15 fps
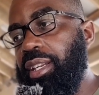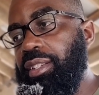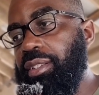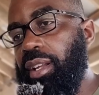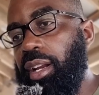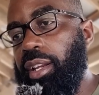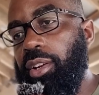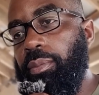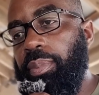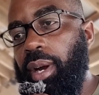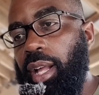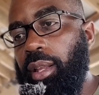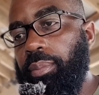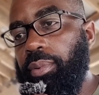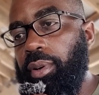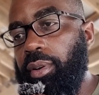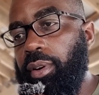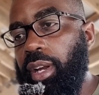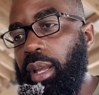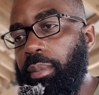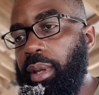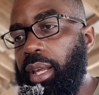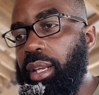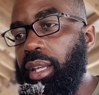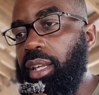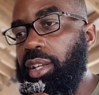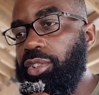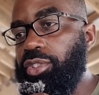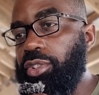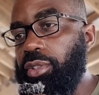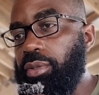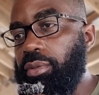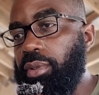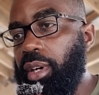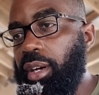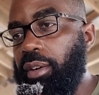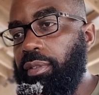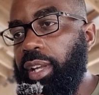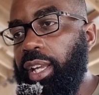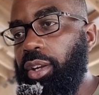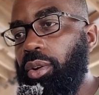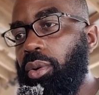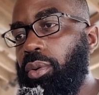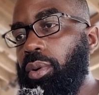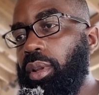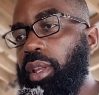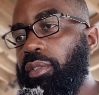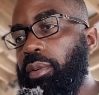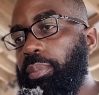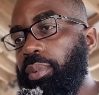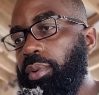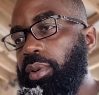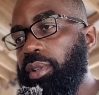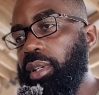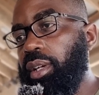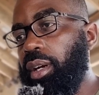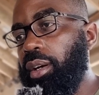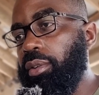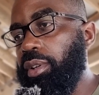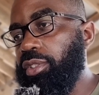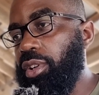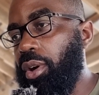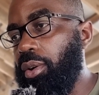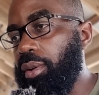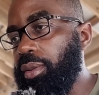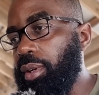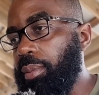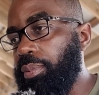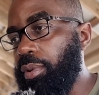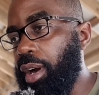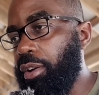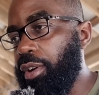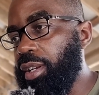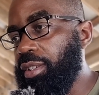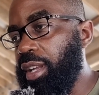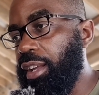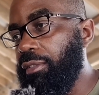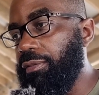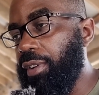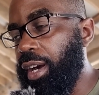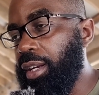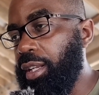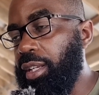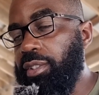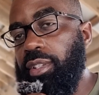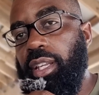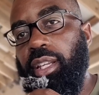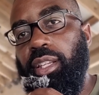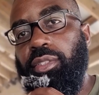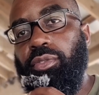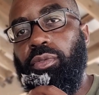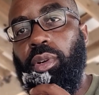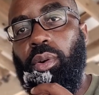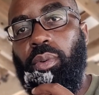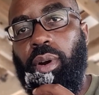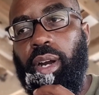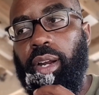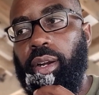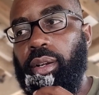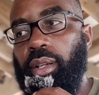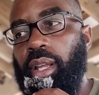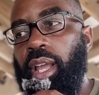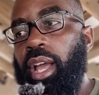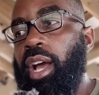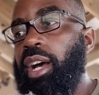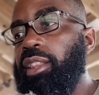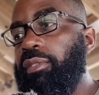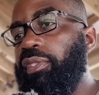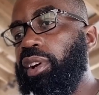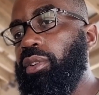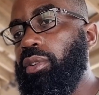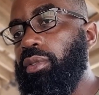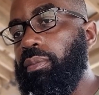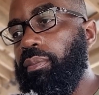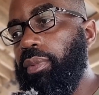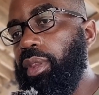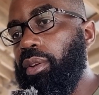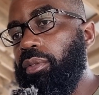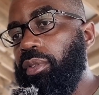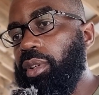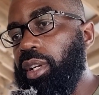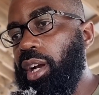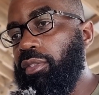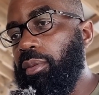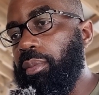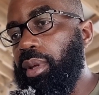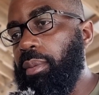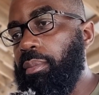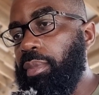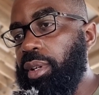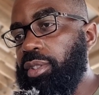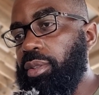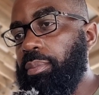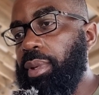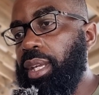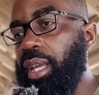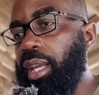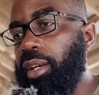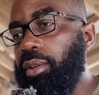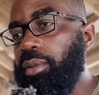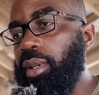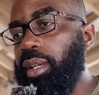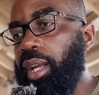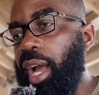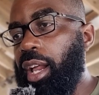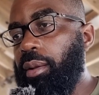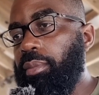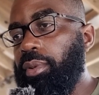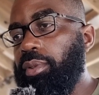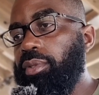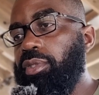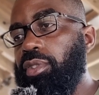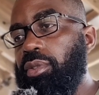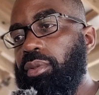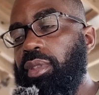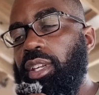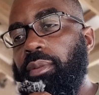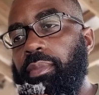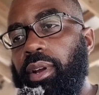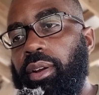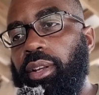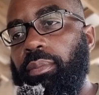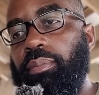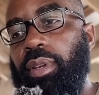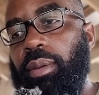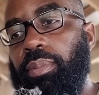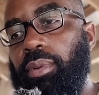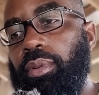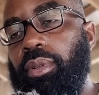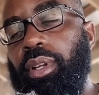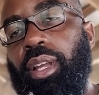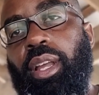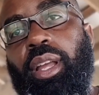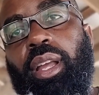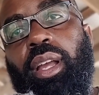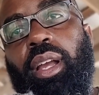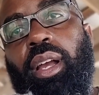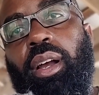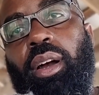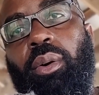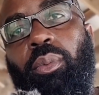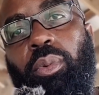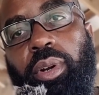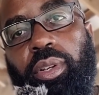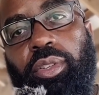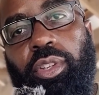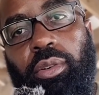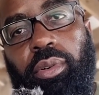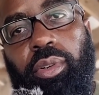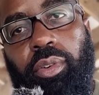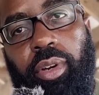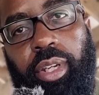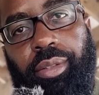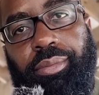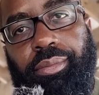study or pilot program, an issue of a quarterly report to Congress on their progress and findings is required. The federal government must be held accountable to the American people. Wouldn't you agree?